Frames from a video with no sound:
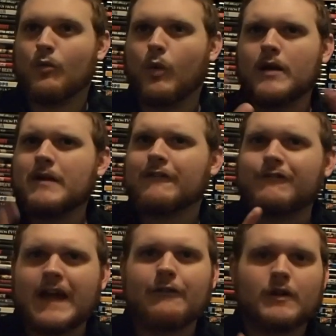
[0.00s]
One of my
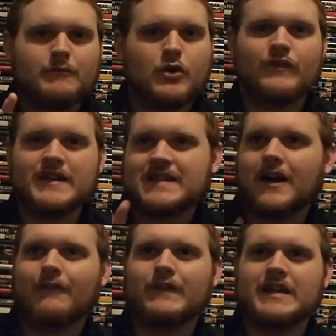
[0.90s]
favorite movies
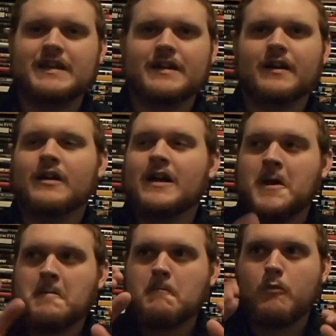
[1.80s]
of the year,
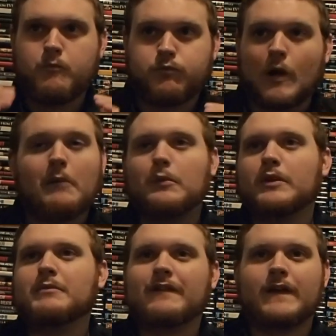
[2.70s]
probably
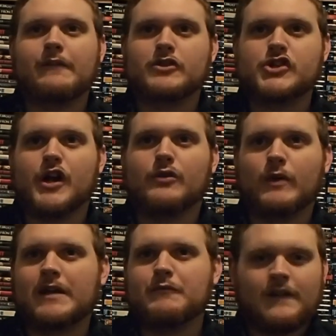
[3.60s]
my favorite John
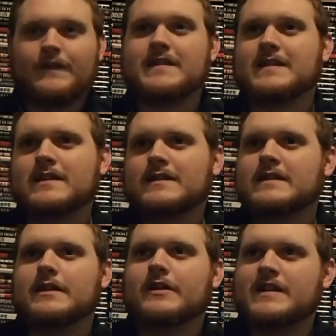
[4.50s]
Wick movie. This is a
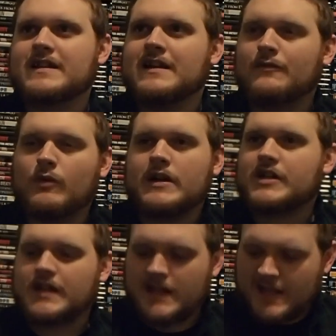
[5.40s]
series in
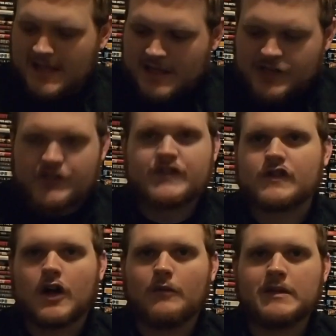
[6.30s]
which each
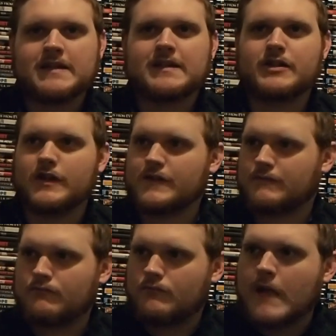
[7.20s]
installment just
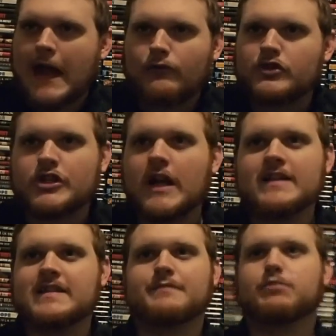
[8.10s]

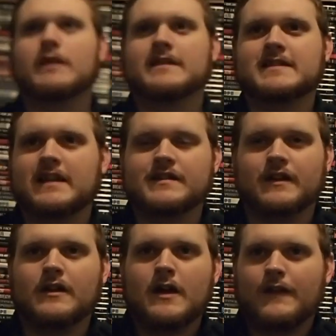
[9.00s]
outshines its predecessor.
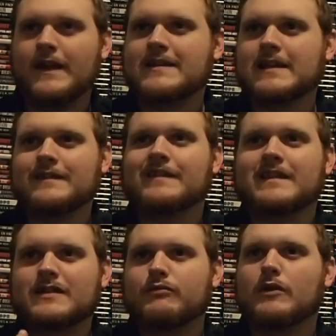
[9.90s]
They said that
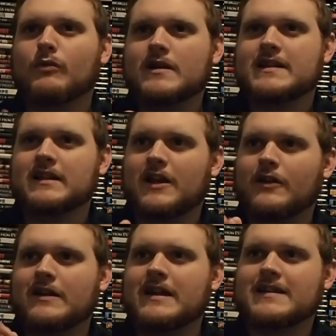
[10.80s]
this one wasn't
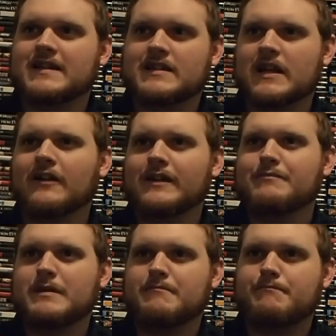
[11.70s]
going to necessarily
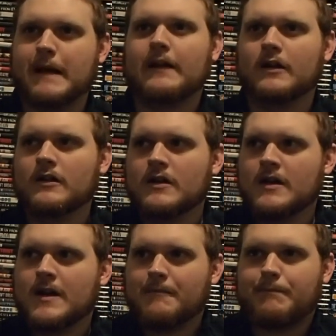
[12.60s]
be bigger,
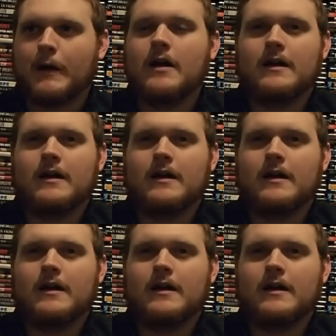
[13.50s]
but